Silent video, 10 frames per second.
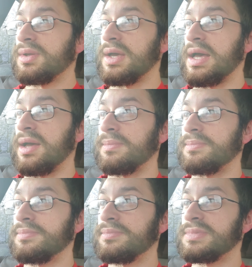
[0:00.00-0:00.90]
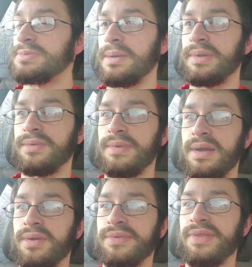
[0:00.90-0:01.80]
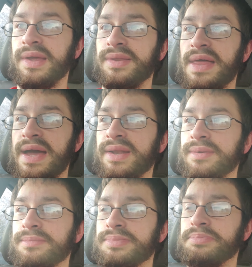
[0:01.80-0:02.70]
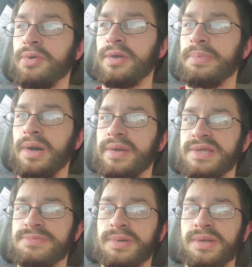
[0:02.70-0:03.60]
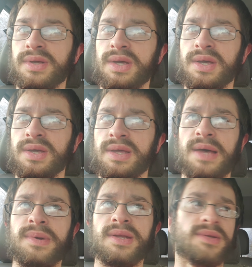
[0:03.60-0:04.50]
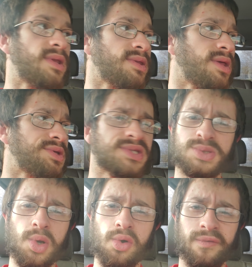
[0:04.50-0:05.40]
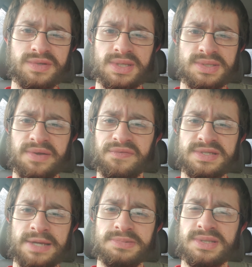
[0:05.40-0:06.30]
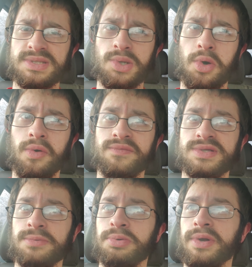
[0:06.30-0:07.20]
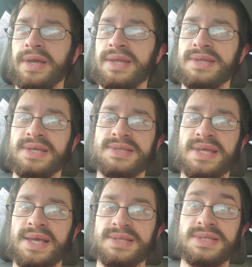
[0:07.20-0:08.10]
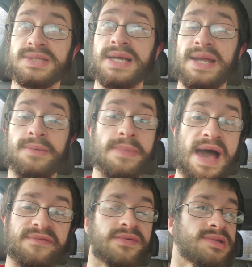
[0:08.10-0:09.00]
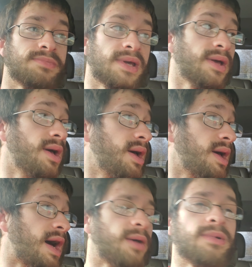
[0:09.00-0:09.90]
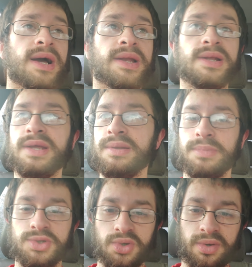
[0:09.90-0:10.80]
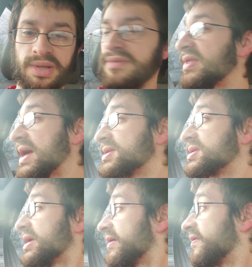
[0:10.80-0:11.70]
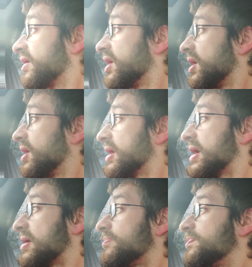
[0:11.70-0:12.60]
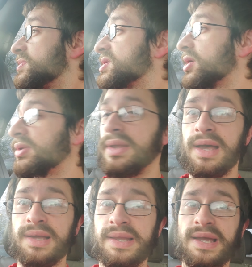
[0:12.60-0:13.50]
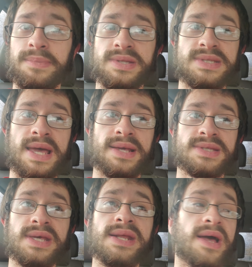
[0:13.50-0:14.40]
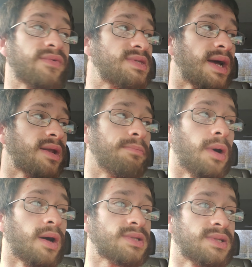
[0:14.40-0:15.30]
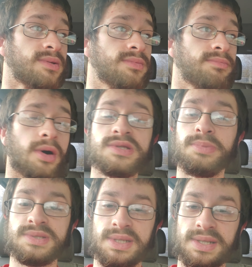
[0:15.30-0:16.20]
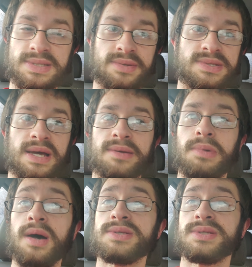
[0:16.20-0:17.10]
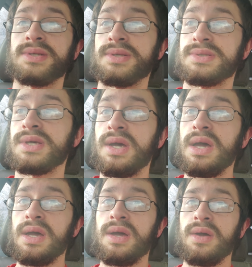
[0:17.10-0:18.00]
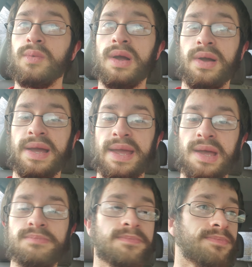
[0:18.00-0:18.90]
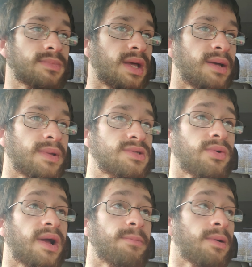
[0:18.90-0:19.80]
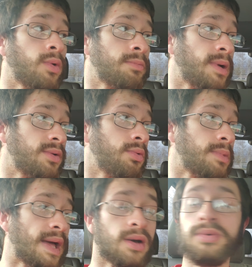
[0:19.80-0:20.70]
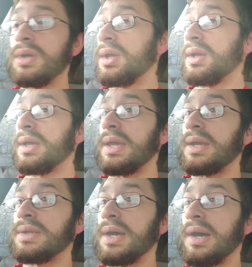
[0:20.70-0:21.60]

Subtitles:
It's probably the rarer thing, that and porta potties, but I mean, there's stoves, there's different types of stoves they're putting in these things. It just kind of baffles me. I'm not going to need a majority of that stuff. Like I've been saying, city outside of Boston, multiple cities outside of Boston is where I am. That's where I have my 1 bedroom now. And